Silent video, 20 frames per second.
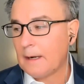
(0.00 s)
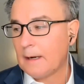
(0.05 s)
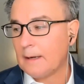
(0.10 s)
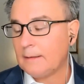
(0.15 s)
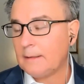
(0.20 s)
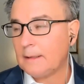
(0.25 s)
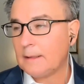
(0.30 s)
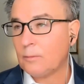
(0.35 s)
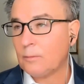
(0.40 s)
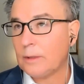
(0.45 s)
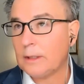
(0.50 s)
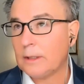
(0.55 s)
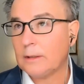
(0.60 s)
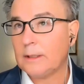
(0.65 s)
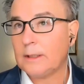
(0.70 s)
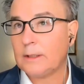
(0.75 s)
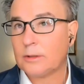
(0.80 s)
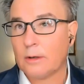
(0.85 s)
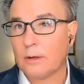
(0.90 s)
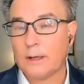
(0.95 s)
And I think
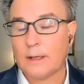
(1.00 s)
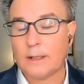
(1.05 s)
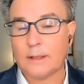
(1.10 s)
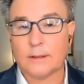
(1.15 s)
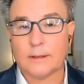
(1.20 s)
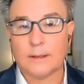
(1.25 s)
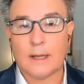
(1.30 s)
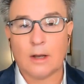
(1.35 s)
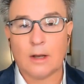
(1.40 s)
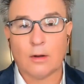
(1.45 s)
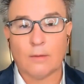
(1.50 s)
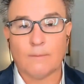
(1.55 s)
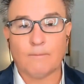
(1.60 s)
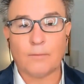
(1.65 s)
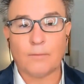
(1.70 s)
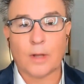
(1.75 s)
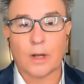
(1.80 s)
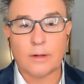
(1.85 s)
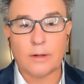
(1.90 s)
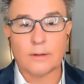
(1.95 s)
really trying to
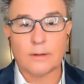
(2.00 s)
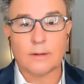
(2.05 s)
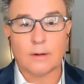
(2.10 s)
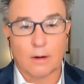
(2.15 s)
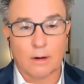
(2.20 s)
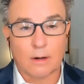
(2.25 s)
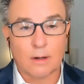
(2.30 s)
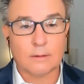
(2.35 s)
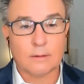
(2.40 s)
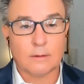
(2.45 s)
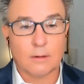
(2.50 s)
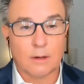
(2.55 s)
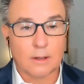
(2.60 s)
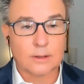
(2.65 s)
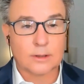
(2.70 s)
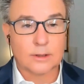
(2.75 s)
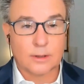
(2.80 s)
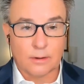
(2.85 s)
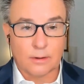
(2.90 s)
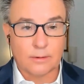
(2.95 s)
help our
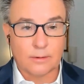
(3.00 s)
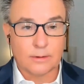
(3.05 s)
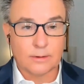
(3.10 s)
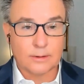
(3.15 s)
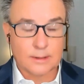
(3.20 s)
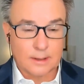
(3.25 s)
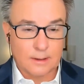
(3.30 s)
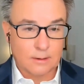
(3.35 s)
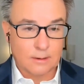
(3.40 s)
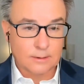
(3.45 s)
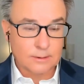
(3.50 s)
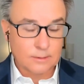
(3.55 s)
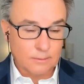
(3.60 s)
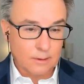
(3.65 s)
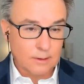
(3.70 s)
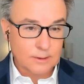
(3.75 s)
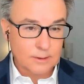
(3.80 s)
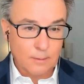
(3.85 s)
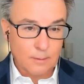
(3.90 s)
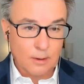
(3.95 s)
large donors and also
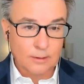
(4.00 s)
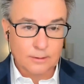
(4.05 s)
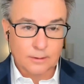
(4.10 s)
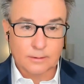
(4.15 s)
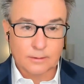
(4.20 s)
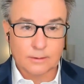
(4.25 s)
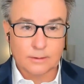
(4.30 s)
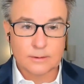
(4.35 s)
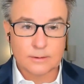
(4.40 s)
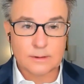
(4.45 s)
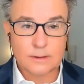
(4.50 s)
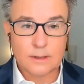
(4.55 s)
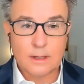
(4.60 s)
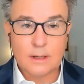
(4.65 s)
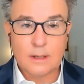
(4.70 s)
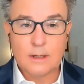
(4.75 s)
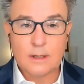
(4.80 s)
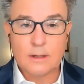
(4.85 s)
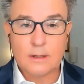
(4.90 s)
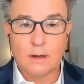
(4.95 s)
our small donors
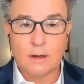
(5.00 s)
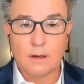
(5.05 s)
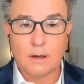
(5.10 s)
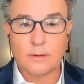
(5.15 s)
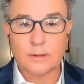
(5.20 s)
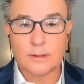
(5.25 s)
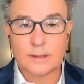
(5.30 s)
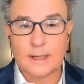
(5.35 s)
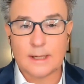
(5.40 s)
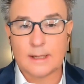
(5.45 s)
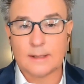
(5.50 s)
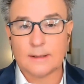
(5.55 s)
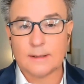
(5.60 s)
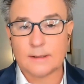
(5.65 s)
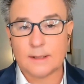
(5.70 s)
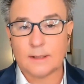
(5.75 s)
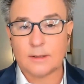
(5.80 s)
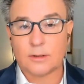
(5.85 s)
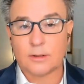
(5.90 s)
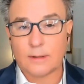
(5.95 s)
understand the
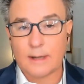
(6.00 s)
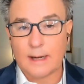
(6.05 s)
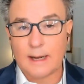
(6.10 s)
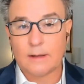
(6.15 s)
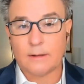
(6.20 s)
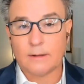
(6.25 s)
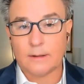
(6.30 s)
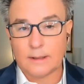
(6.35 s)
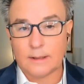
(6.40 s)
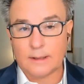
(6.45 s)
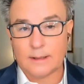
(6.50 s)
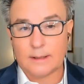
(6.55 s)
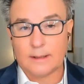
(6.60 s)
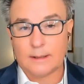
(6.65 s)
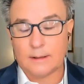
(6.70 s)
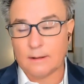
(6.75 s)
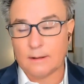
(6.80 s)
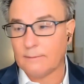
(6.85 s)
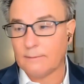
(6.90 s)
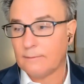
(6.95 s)

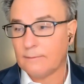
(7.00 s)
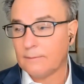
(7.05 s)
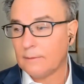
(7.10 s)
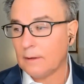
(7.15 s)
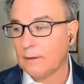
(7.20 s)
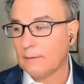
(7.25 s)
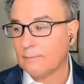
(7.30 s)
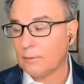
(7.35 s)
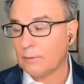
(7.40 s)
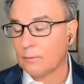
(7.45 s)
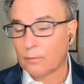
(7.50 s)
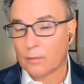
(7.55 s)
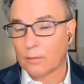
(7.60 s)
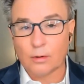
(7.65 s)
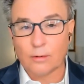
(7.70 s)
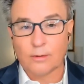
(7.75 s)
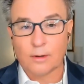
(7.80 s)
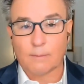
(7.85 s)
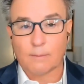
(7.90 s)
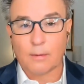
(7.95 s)
centrality of the
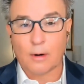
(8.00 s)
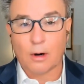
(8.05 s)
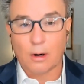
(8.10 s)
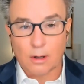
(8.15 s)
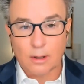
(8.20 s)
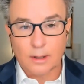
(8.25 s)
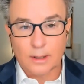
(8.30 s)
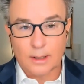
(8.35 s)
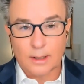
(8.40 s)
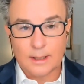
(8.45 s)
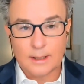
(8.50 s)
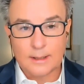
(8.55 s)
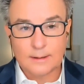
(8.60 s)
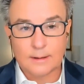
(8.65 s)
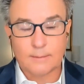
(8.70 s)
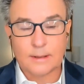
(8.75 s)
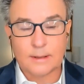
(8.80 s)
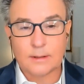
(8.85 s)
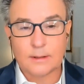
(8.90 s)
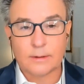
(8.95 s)
role of the party.
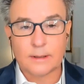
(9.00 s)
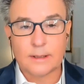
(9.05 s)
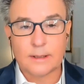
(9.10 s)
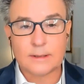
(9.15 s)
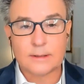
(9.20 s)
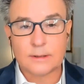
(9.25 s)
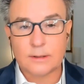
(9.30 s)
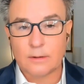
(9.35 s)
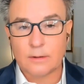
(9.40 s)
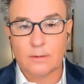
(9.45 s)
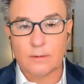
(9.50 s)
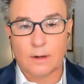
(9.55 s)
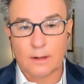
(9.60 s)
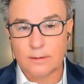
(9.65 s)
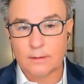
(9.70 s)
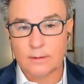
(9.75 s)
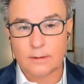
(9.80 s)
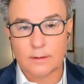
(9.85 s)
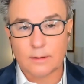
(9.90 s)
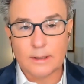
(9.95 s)
I mean, there is no
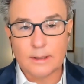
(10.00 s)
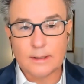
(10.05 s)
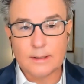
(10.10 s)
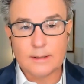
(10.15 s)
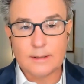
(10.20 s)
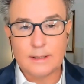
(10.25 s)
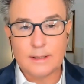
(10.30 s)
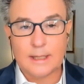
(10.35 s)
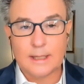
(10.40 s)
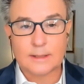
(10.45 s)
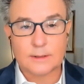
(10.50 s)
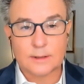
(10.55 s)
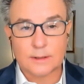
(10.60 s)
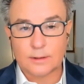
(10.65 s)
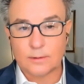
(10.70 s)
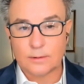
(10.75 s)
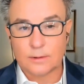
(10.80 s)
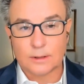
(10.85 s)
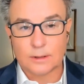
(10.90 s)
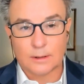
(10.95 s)
other
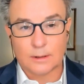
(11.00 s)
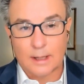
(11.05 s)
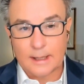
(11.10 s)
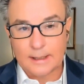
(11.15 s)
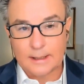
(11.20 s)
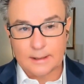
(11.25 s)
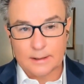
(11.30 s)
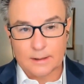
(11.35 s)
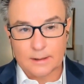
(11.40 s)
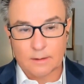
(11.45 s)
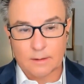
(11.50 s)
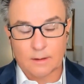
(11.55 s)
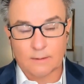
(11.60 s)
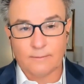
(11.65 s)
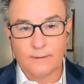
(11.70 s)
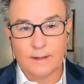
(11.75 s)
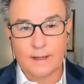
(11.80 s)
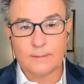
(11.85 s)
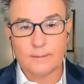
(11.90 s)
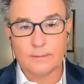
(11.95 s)
institution like it in our
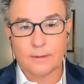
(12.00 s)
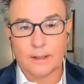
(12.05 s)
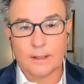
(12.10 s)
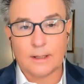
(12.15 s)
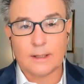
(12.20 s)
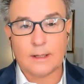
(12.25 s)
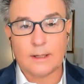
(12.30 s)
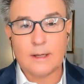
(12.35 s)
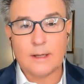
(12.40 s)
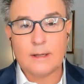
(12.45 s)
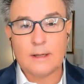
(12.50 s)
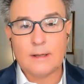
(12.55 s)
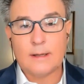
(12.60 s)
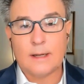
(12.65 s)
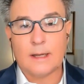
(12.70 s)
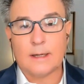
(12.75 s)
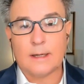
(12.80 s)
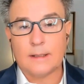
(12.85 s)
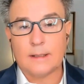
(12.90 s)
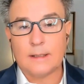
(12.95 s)
family,
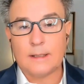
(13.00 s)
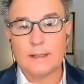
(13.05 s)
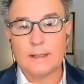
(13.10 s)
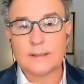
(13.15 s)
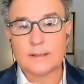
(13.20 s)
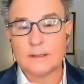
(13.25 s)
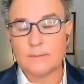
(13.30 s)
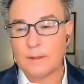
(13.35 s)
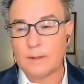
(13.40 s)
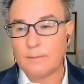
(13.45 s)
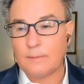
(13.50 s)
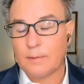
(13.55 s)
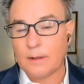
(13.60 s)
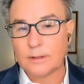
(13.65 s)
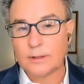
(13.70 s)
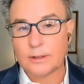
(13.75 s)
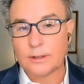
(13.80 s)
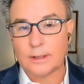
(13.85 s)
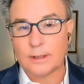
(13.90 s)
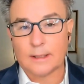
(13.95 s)
and it needs to be
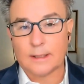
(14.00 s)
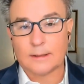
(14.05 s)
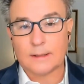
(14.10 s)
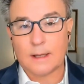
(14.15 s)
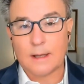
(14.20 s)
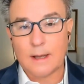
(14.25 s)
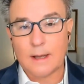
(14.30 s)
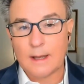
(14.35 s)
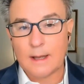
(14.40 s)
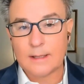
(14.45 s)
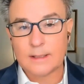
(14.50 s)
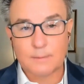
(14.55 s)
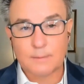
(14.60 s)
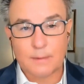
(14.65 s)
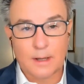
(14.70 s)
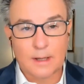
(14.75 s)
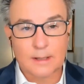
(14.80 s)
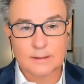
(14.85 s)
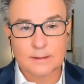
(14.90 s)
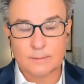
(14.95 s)
punching at the highest
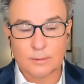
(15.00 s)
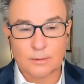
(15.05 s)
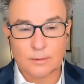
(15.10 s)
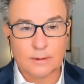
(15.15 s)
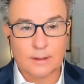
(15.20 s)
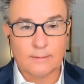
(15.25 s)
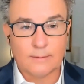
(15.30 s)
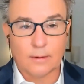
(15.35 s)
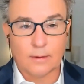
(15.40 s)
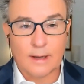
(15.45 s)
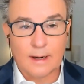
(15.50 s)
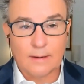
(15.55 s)
possible level.